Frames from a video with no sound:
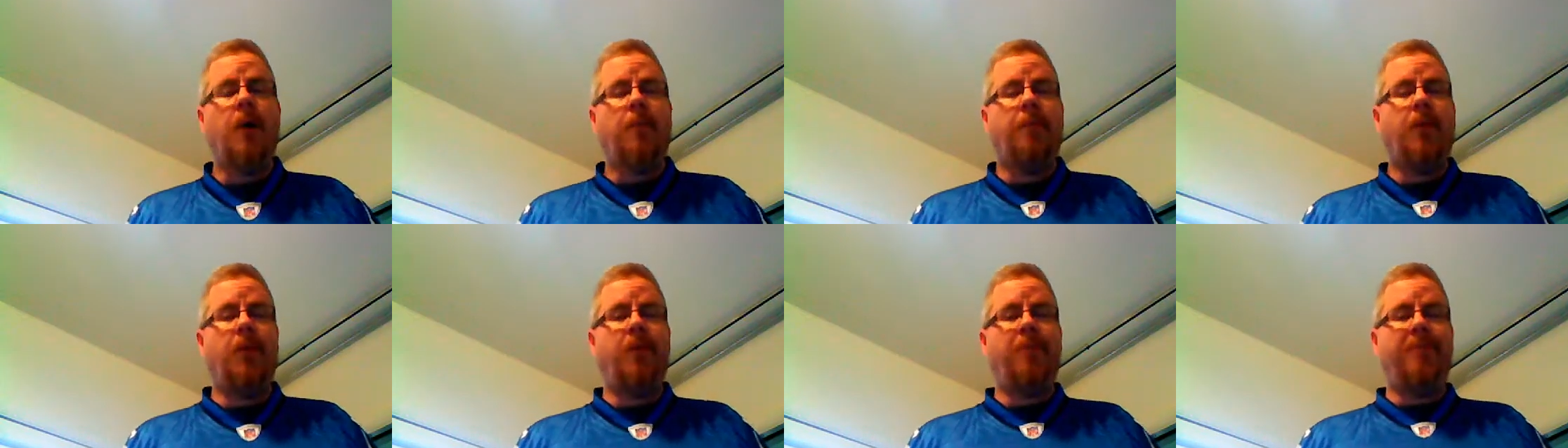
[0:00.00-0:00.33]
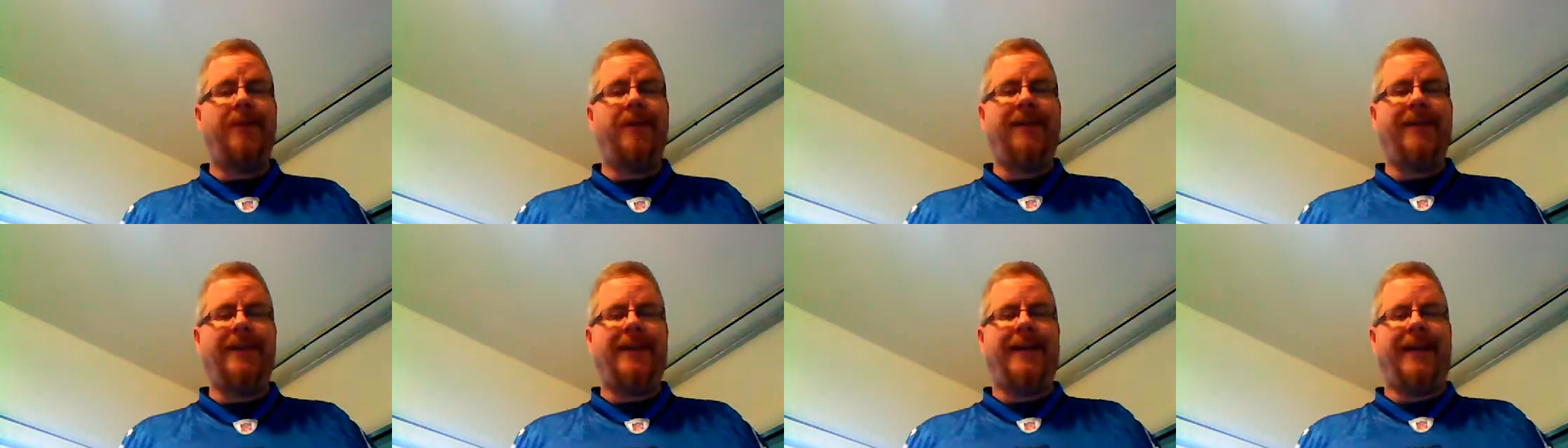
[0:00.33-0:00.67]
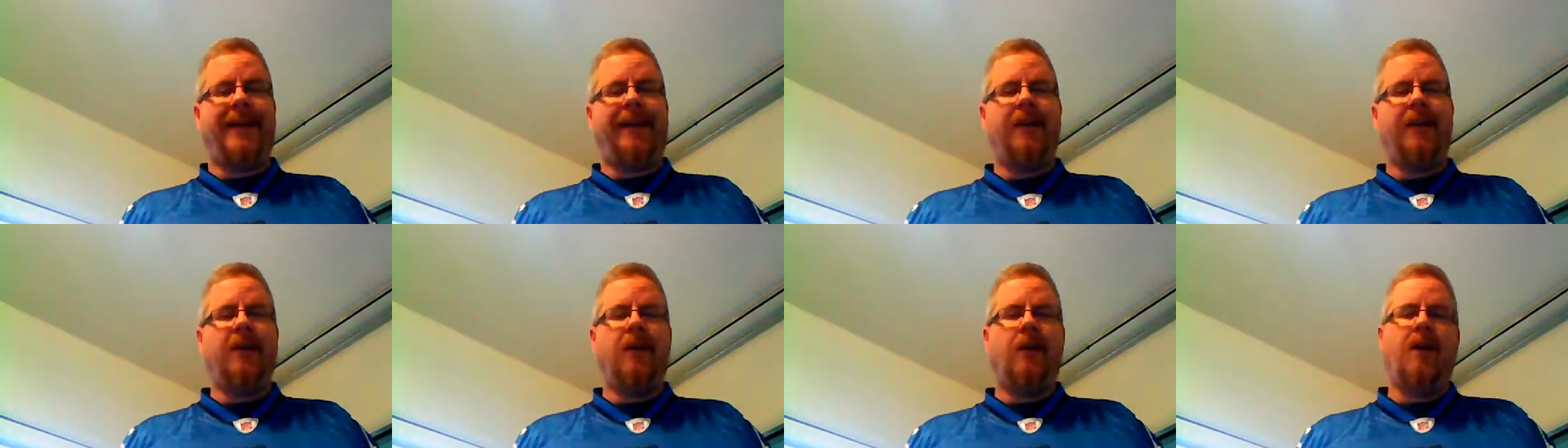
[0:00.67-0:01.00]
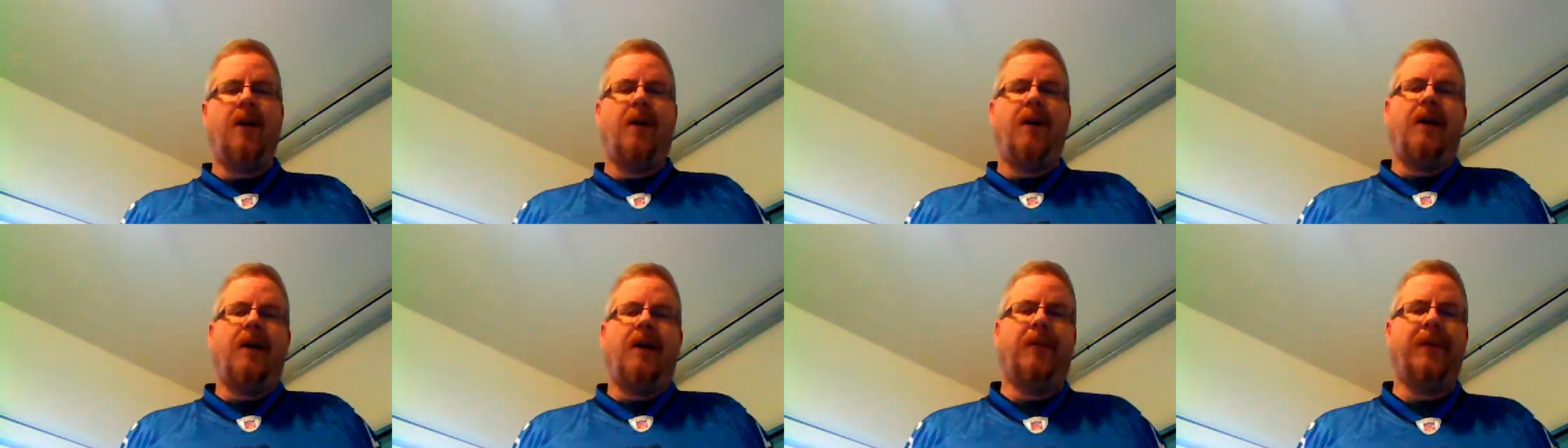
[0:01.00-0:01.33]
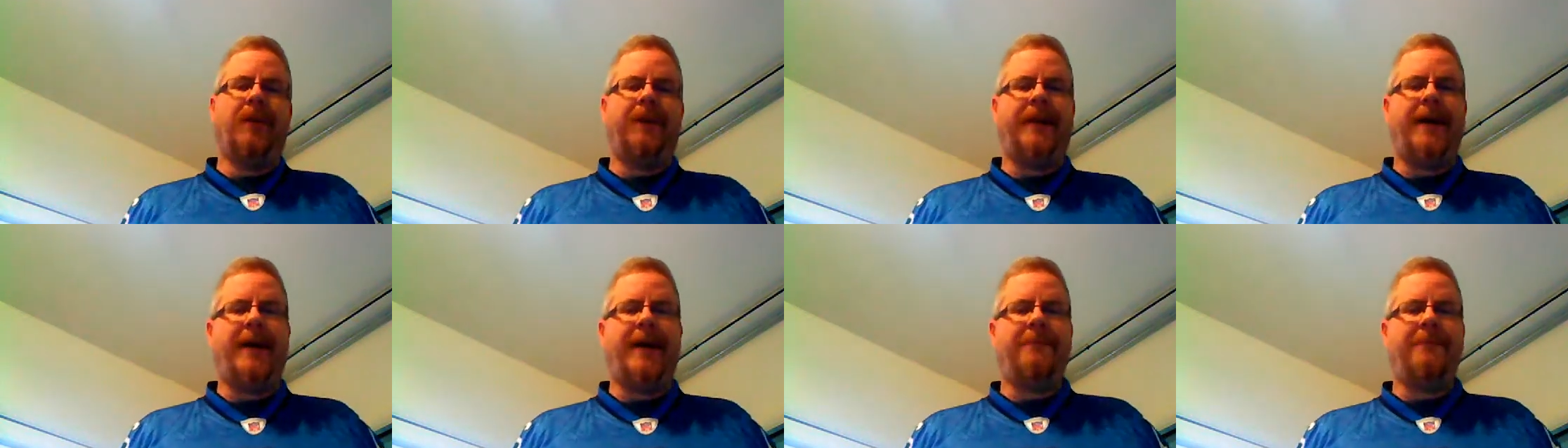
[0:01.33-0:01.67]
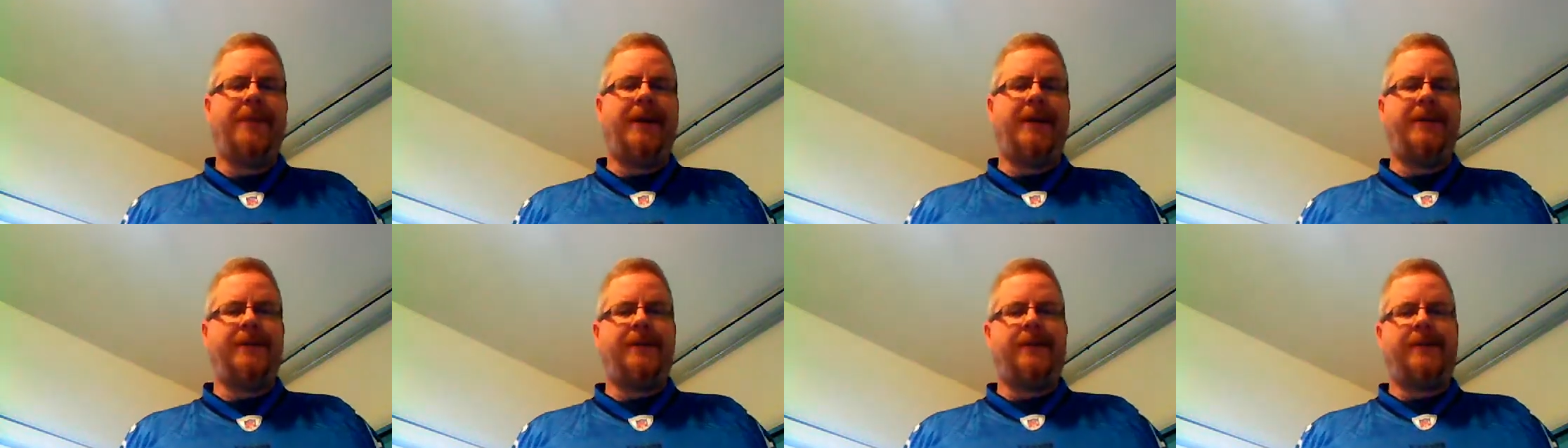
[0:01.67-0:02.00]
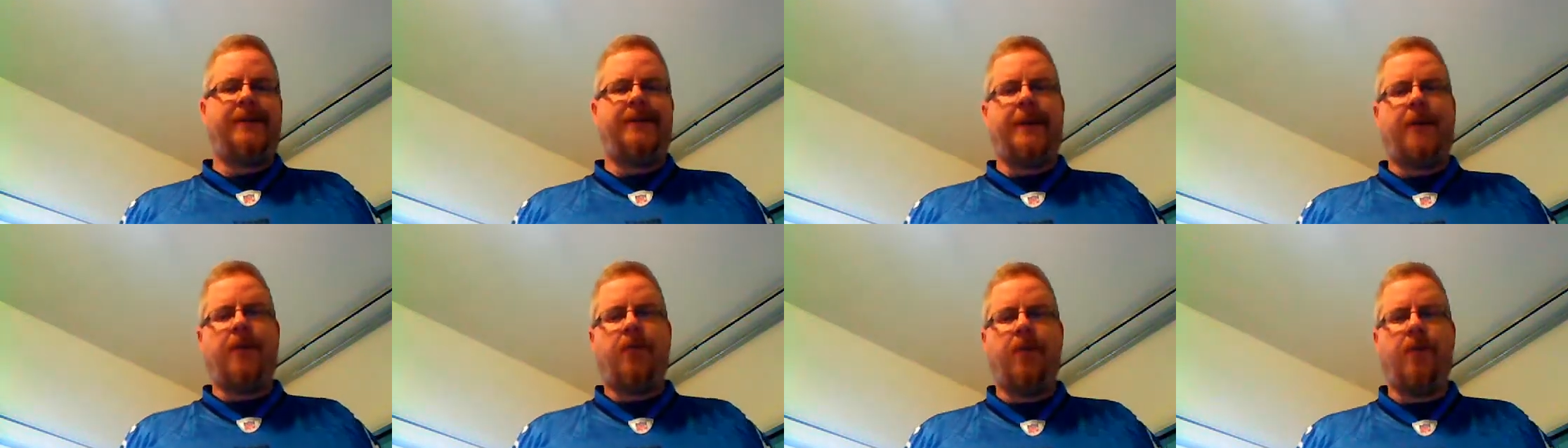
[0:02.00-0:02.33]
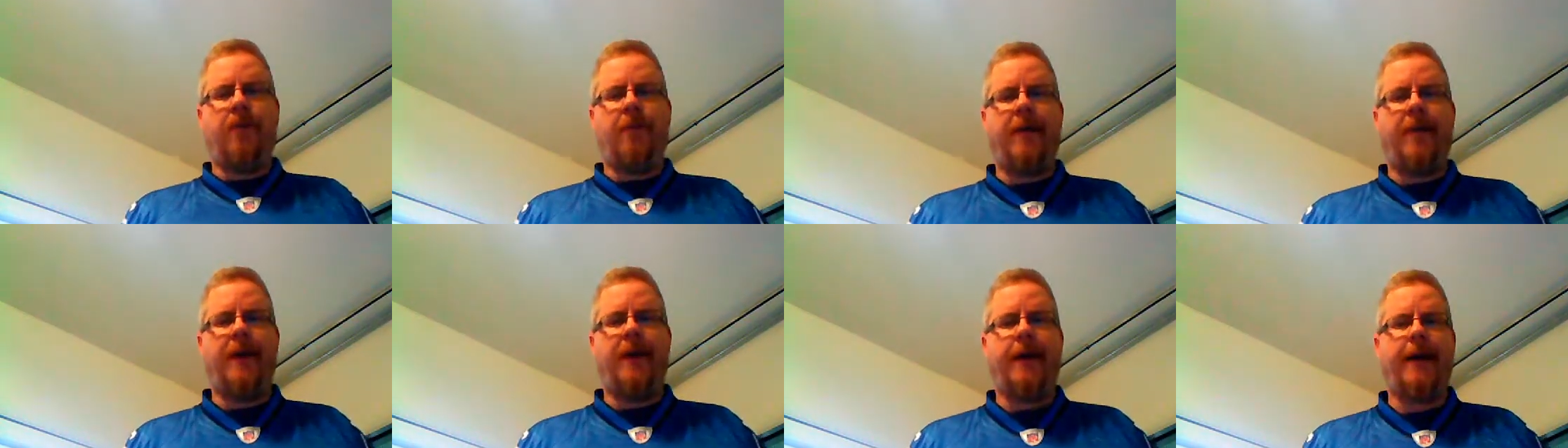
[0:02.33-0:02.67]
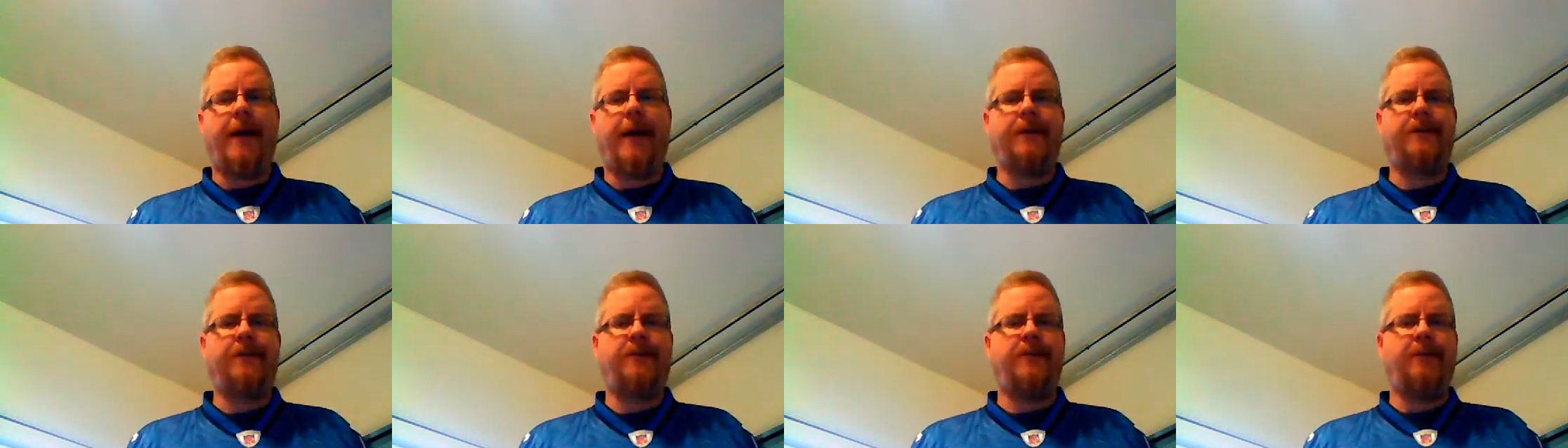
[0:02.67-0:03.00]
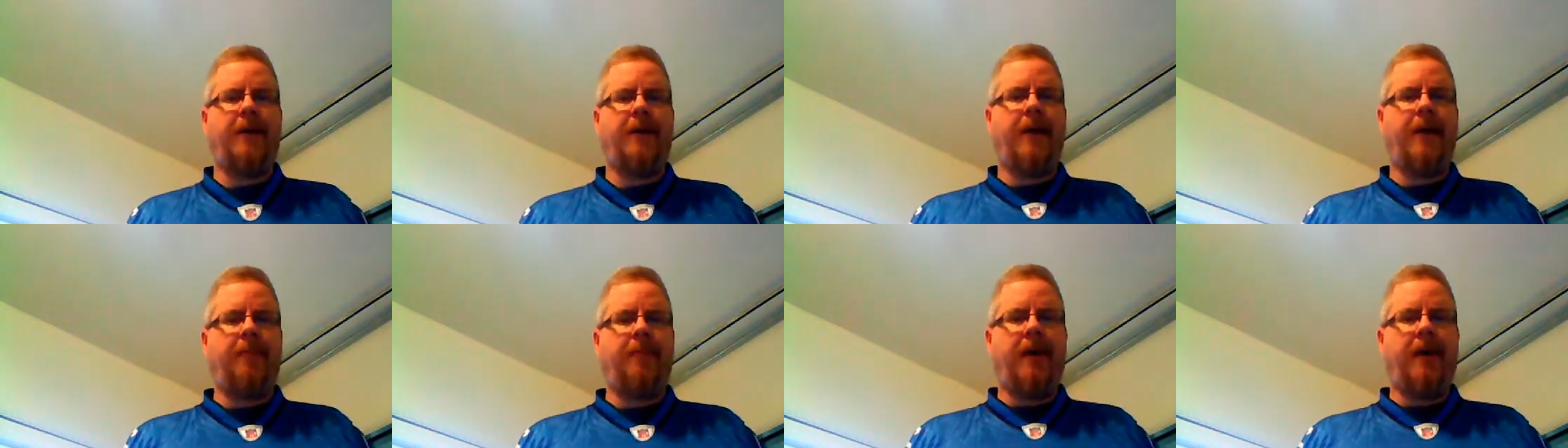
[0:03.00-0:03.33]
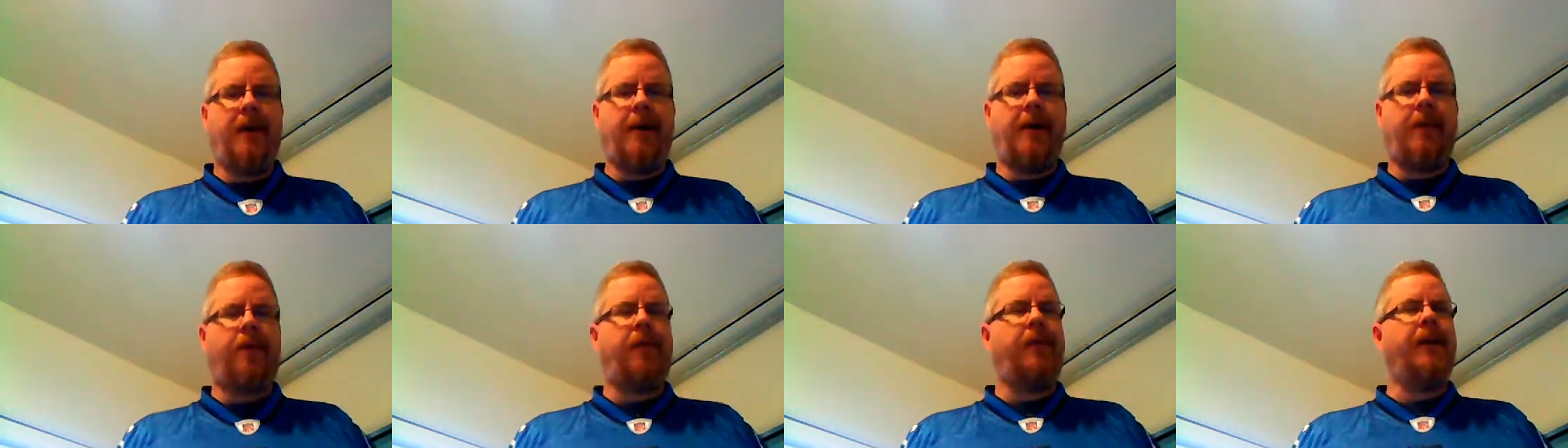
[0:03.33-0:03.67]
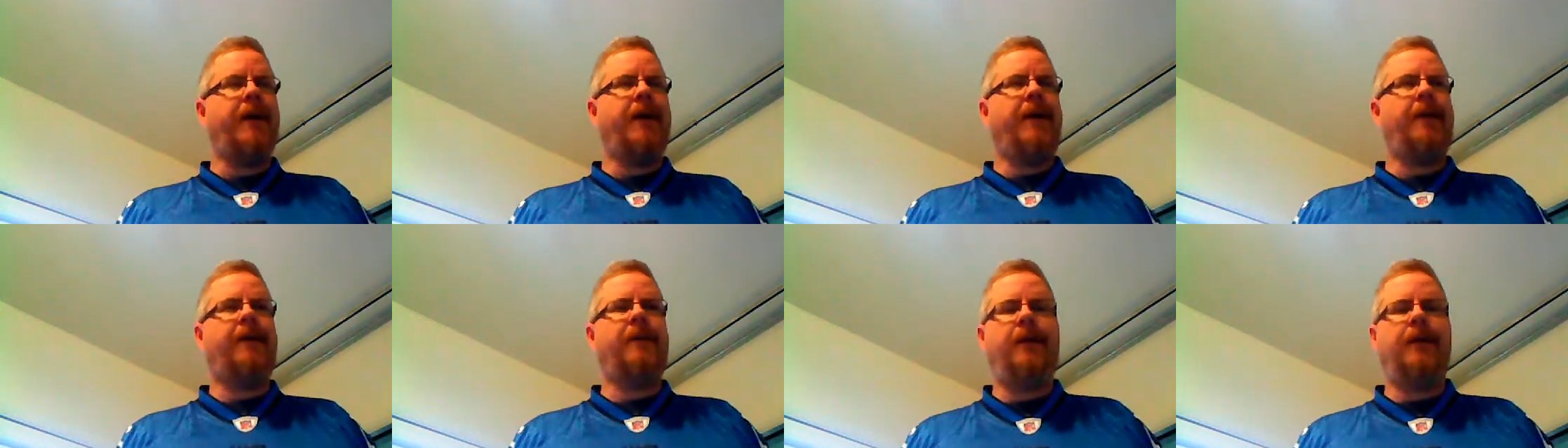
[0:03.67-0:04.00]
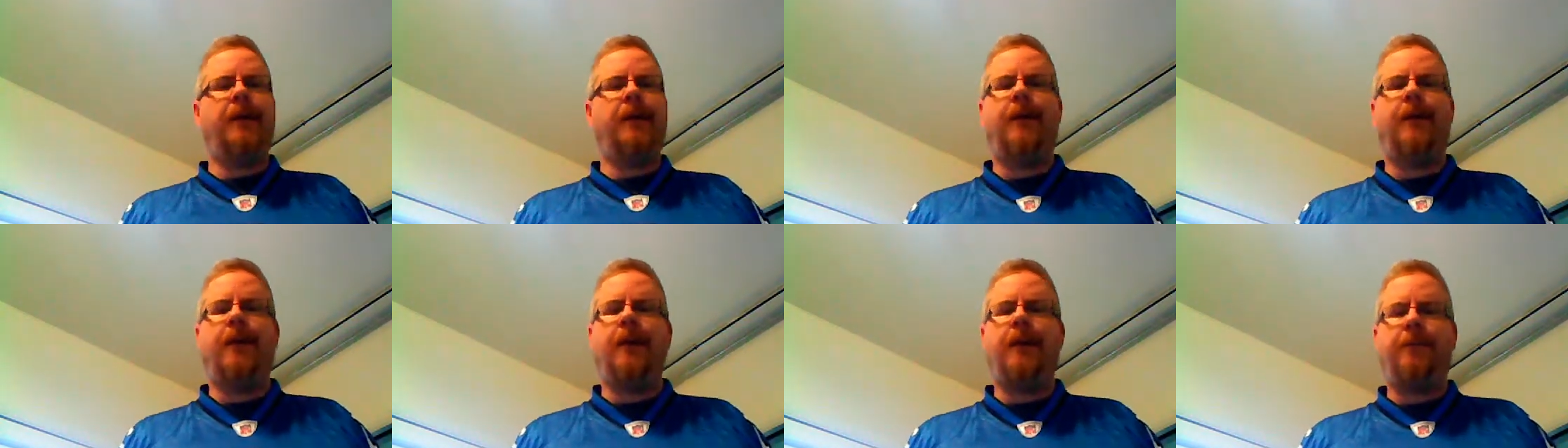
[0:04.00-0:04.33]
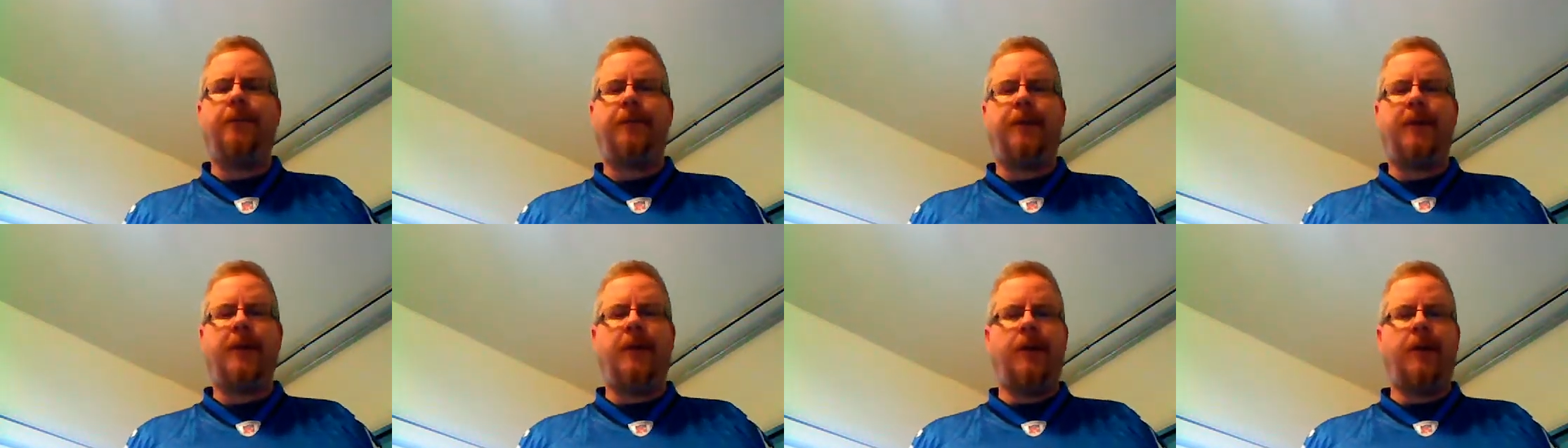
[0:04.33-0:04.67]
Mobility. What that means is that quarterback has to be athletically gifted